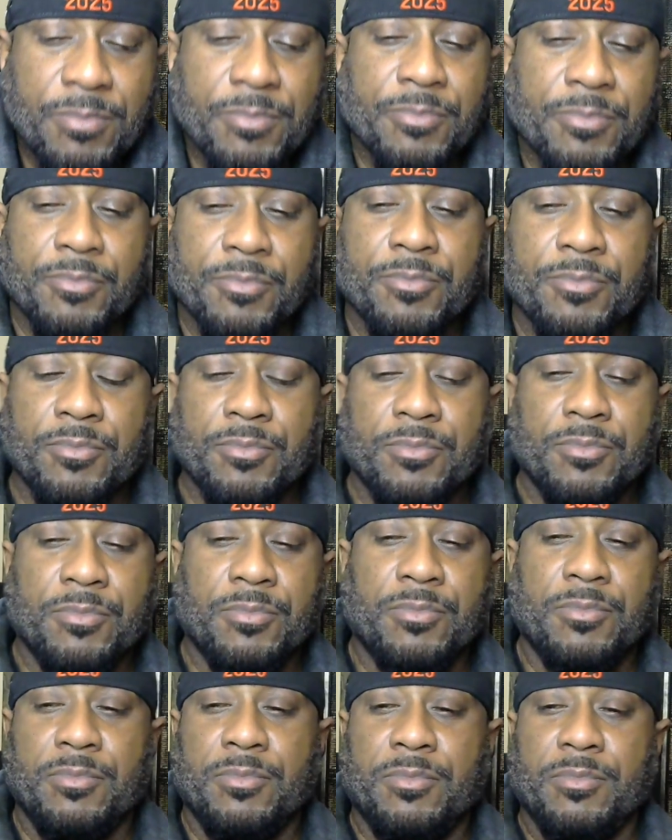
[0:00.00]

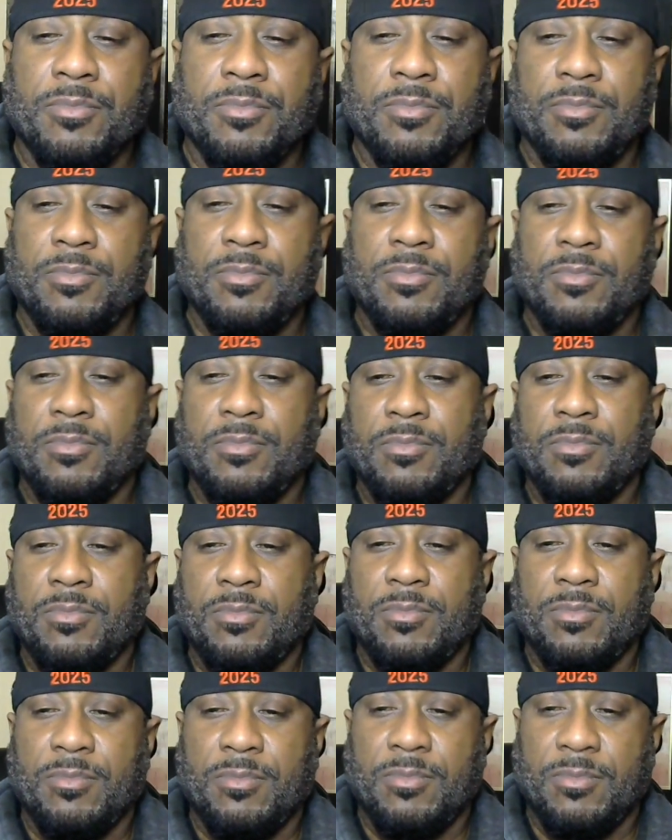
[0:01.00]

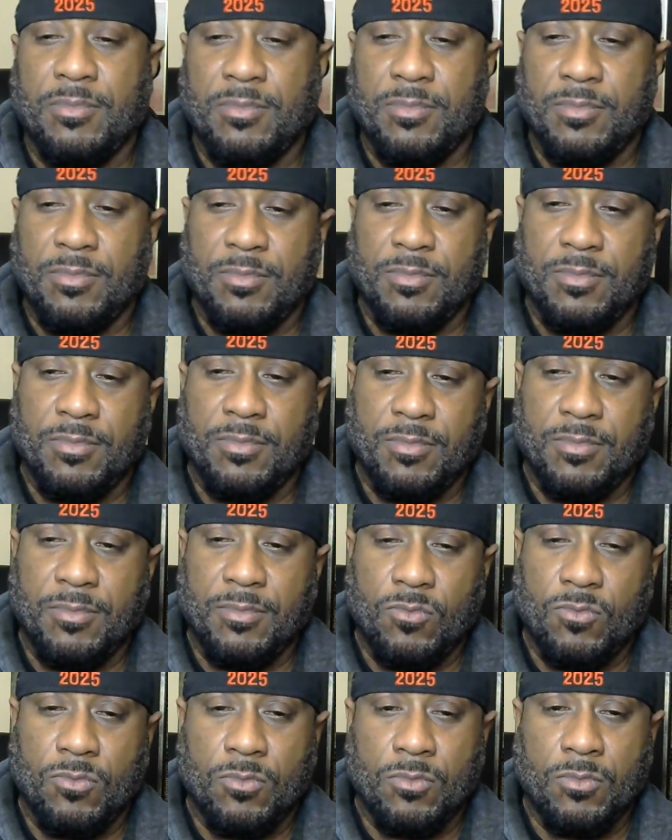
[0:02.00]

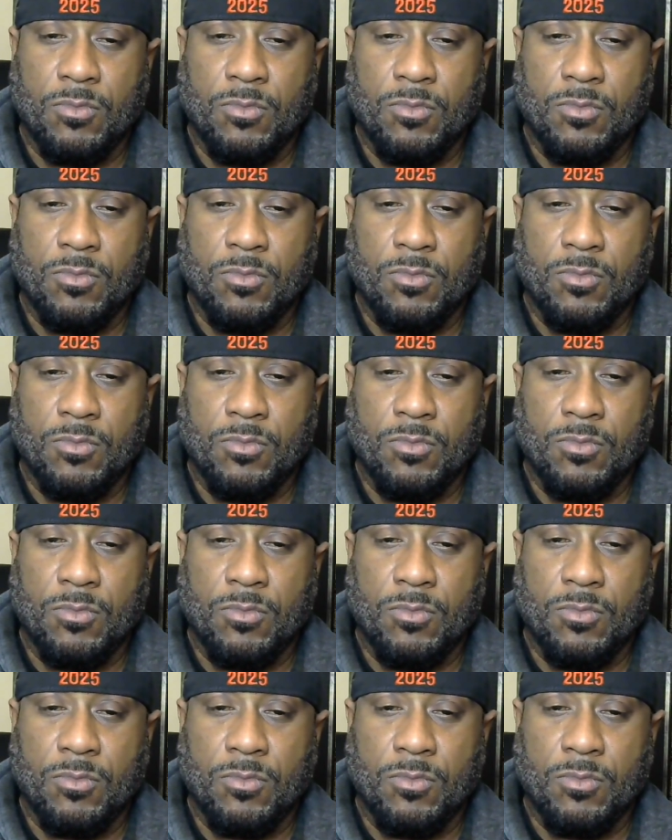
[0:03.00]
(no one is talking)